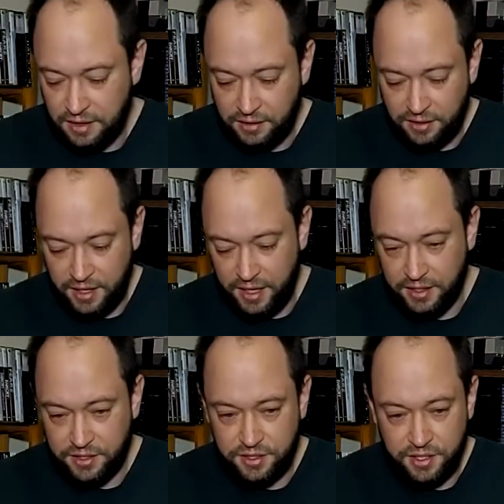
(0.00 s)

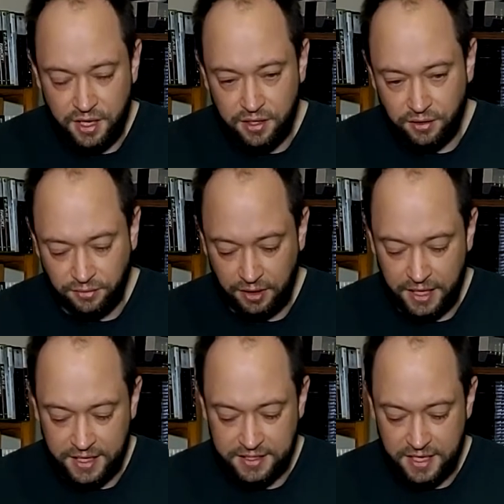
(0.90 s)
Alright, so
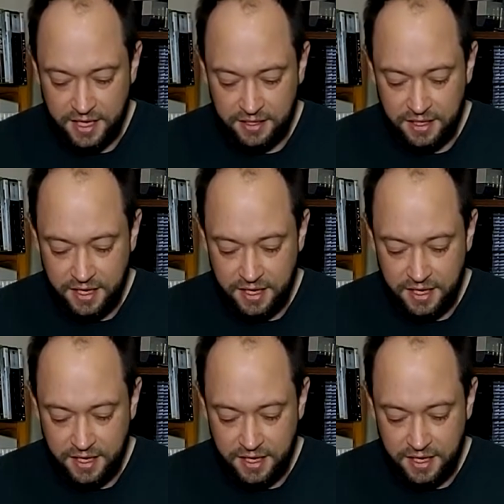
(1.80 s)
like I said,